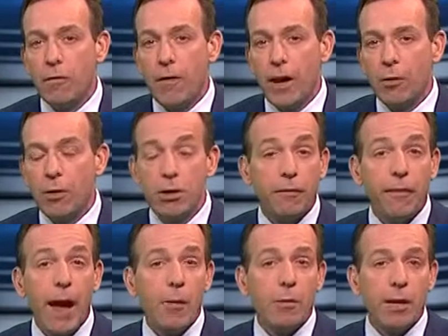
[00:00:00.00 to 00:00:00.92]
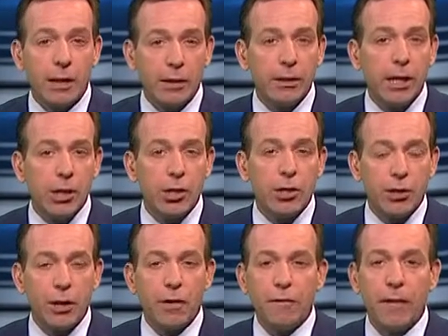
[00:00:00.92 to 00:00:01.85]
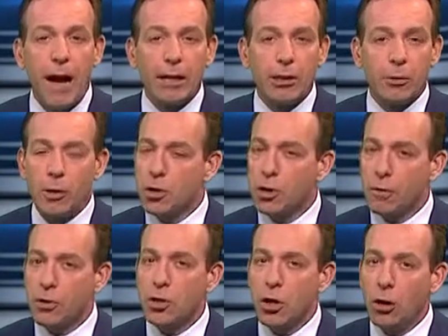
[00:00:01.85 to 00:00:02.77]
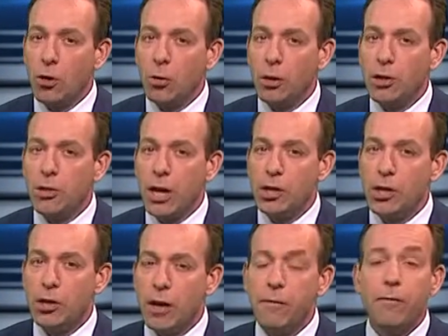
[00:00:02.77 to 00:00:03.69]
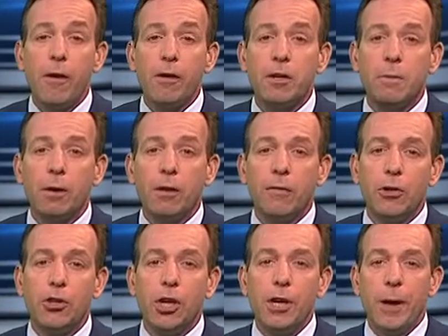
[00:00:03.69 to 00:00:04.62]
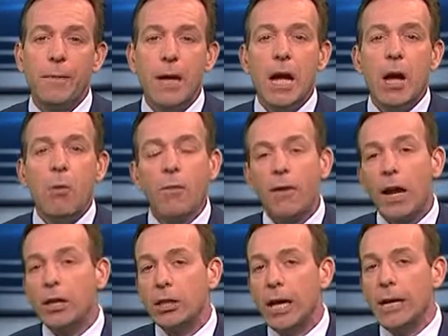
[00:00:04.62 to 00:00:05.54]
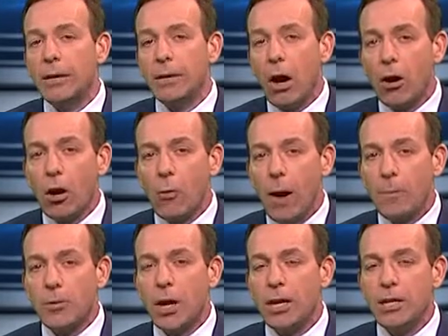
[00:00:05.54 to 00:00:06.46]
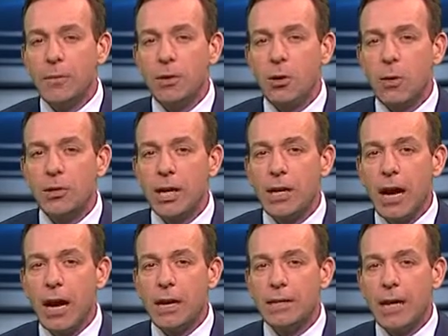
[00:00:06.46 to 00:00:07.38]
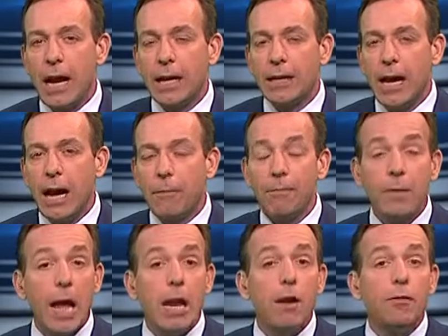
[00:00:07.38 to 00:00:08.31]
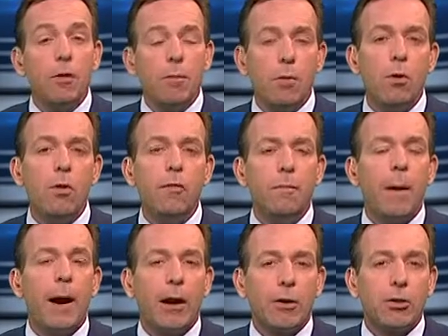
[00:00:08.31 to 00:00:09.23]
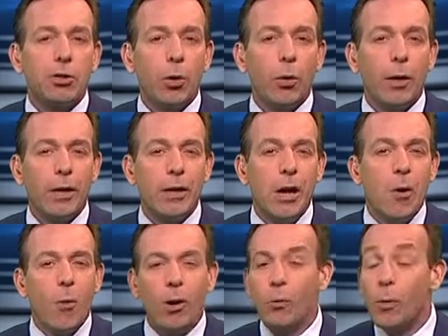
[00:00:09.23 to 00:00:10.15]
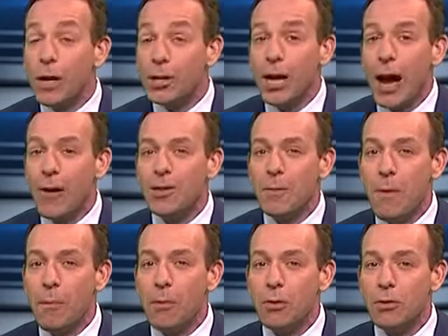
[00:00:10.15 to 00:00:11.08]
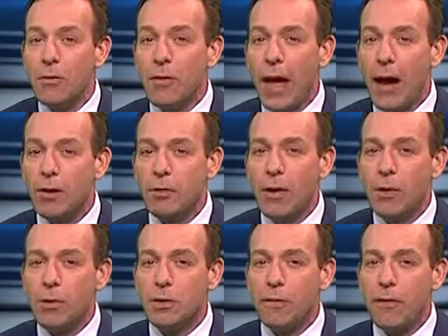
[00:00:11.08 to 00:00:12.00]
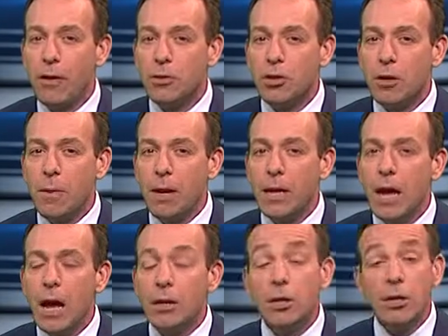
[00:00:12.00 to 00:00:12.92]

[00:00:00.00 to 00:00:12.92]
veterans founded Leashes of Valor, a service dog organization in Fredericksburg, Virginia. We've got a link on our website, WUSA9.com. And if you're moved by our story and want to reach out to members of the House Veterans Affairs Committee to